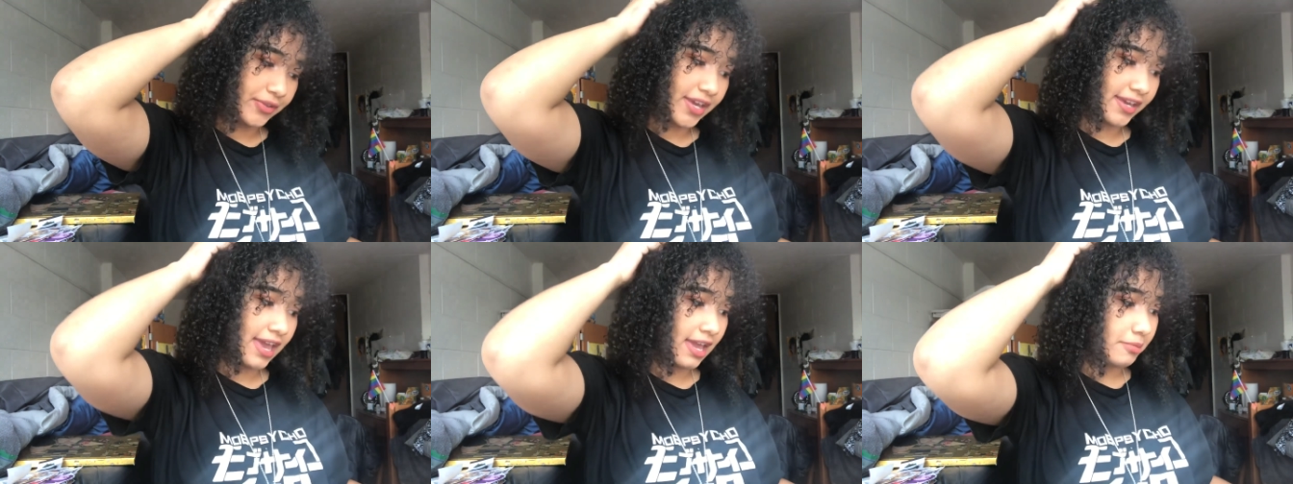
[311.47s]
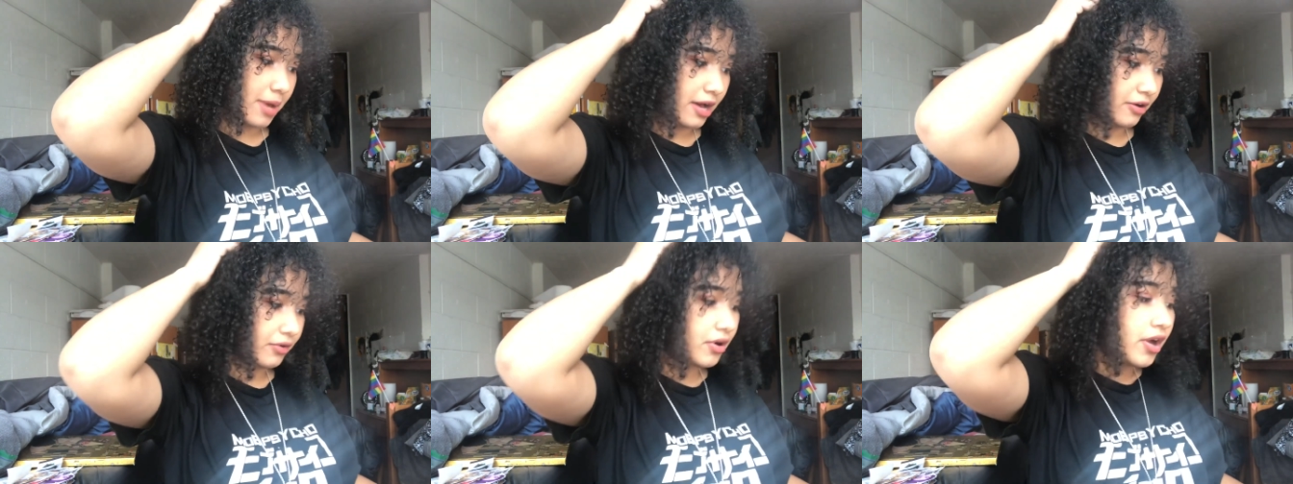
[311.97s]
they came
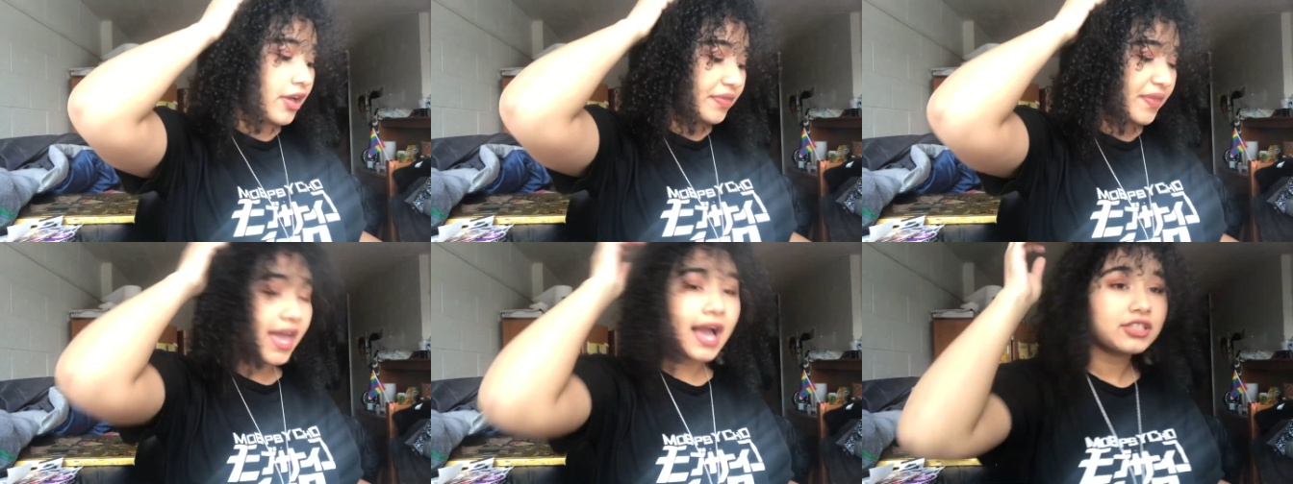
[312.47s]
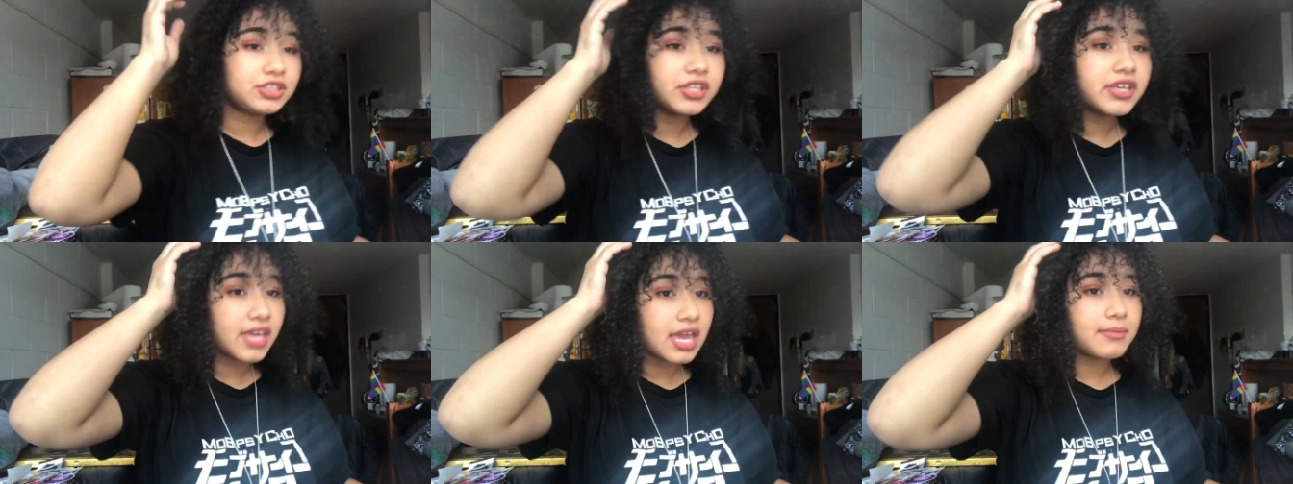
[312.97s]
out. They
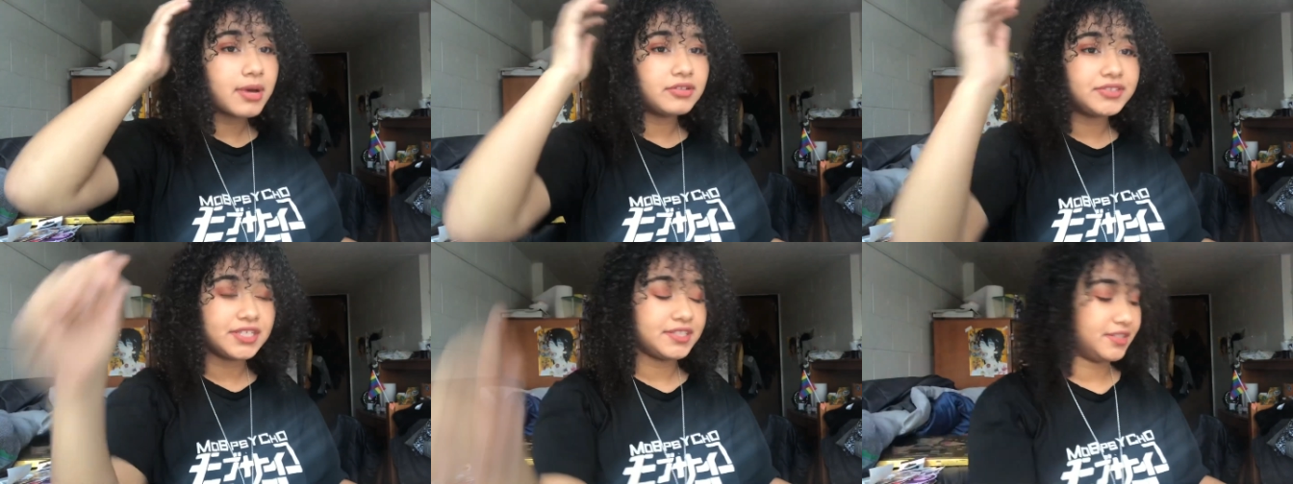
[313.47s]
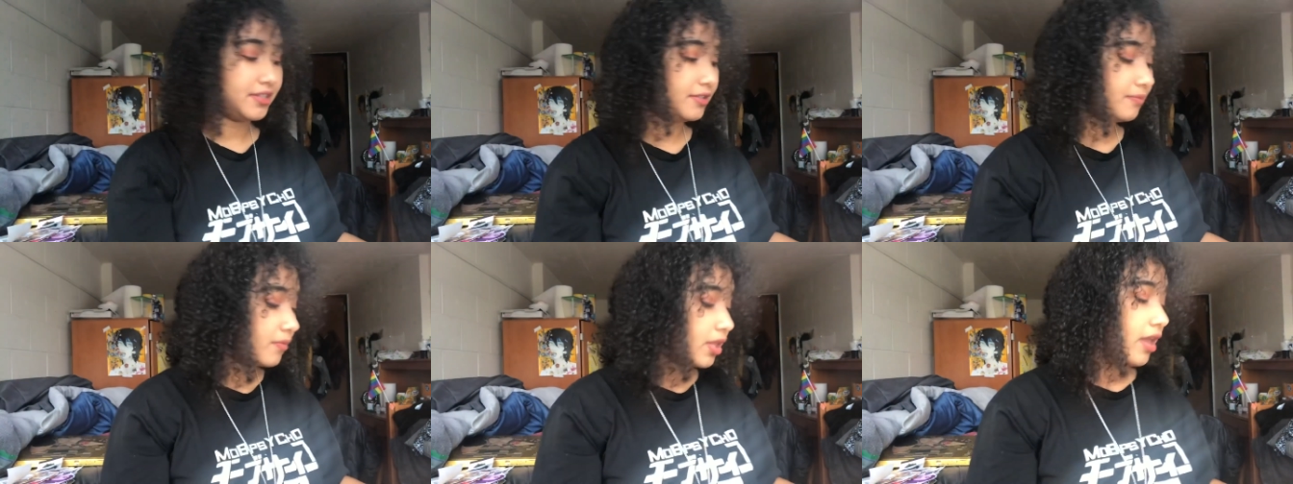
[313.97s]
actually came out
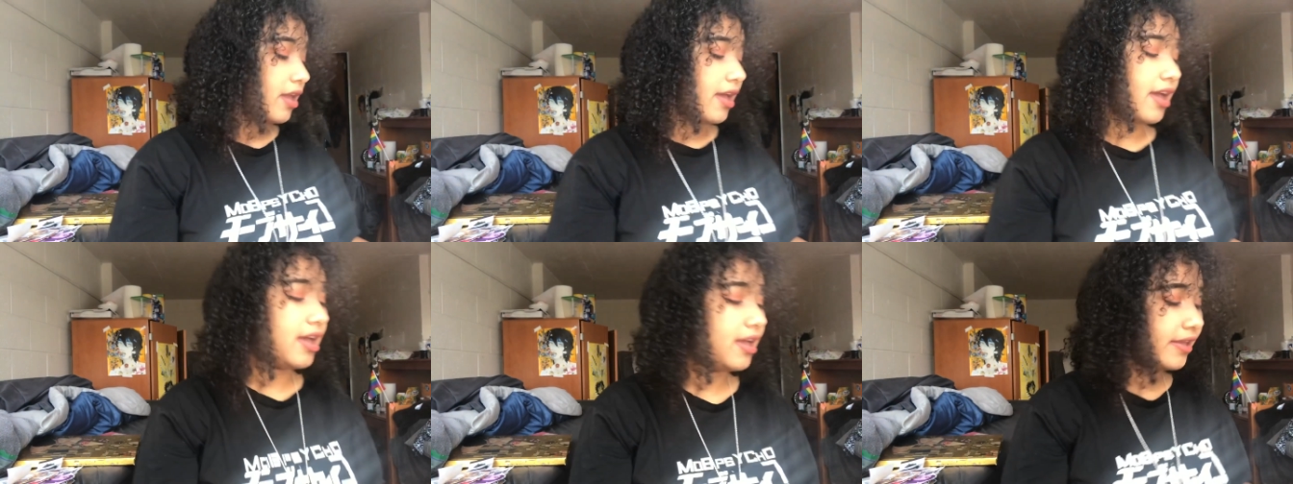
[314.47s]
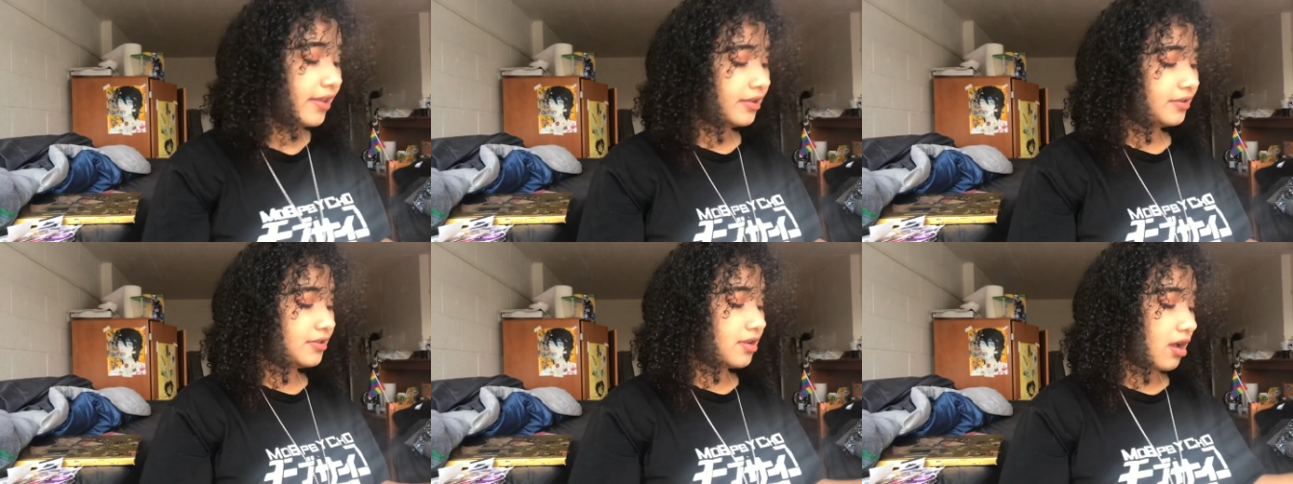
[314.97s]
decent,
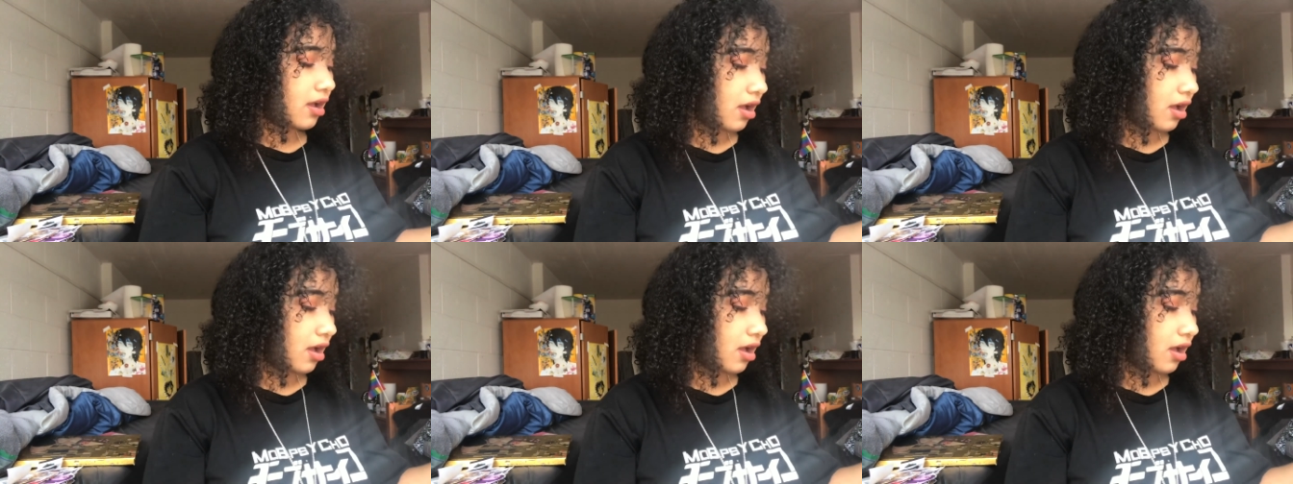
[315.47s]
and